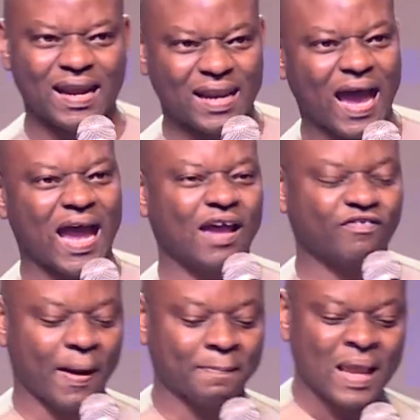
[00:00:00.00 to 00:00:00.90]

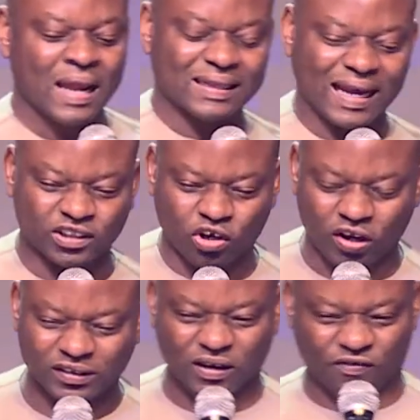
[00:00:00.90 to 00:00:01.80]
life that's
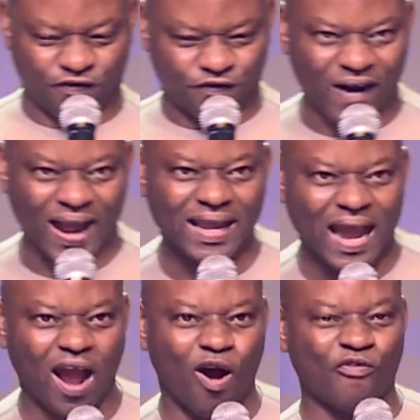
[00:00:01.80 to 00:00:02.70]
caused the
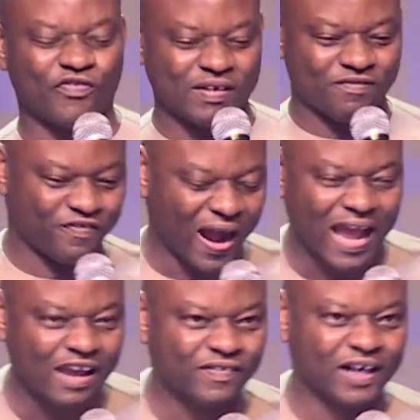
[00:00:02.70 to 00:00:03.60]
fire of
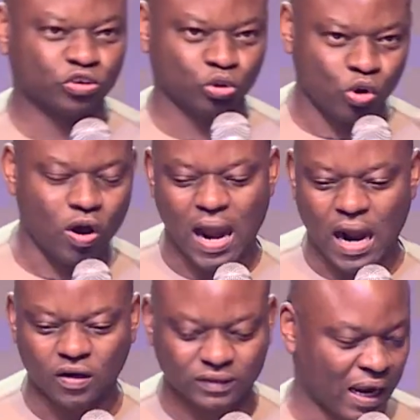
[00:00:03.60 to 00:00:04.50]
revival to go
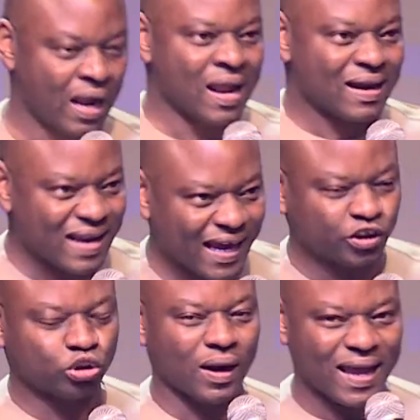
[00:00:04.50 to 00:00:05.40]
out,
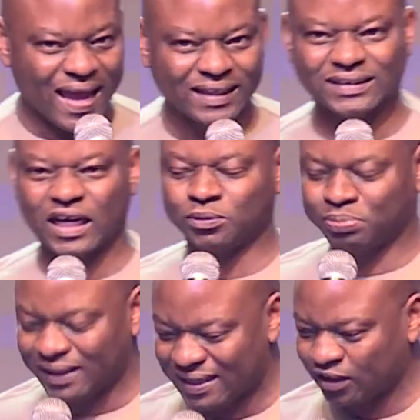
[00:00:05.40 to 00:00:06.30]
let your angels
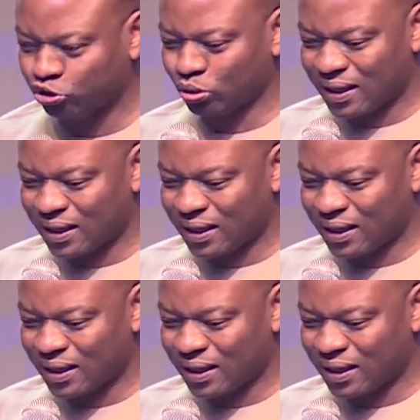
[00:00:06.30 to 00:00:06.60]
begin to